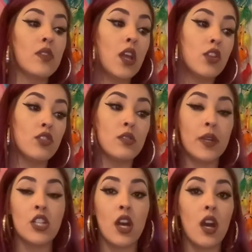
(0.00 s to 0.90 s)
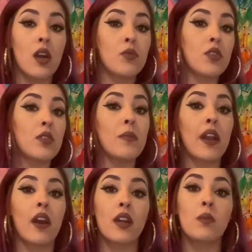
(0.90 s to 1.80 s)
lose my job, or am I
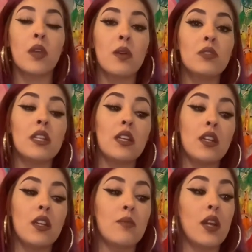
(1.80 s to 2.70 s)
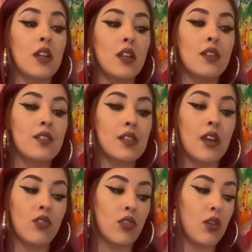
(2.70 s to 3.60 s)
not going to be able to eat? Am I this,
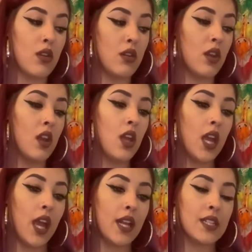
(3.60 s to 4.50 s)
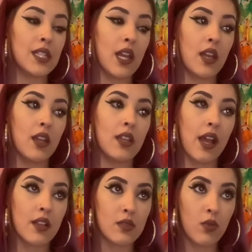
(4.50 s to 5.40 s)
that, and the third? And it's like,
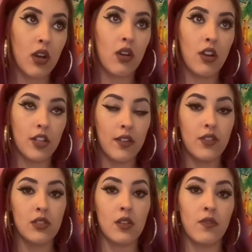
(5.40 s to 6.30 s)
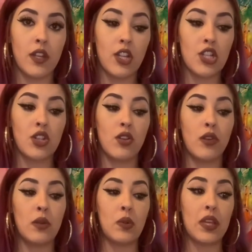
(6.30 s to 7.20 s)
yes, while all of those are very true,
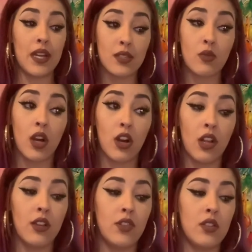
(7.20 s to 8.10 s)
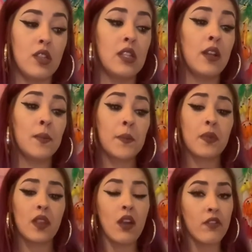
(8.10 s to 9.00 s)
and yes, while all of those
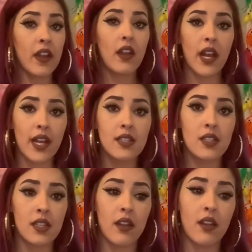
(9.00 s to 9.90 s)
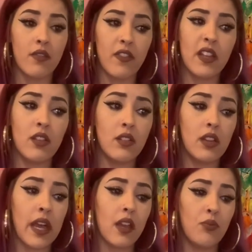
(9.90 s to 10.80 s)
are very necessary to feel,
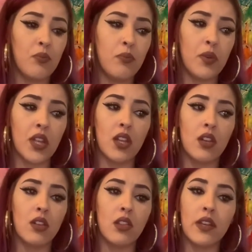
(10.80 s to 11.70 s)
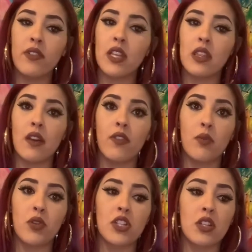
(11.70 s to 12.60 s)
like, but living in that
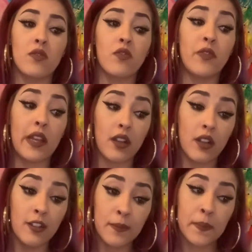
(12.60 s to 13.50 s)
vibration of fear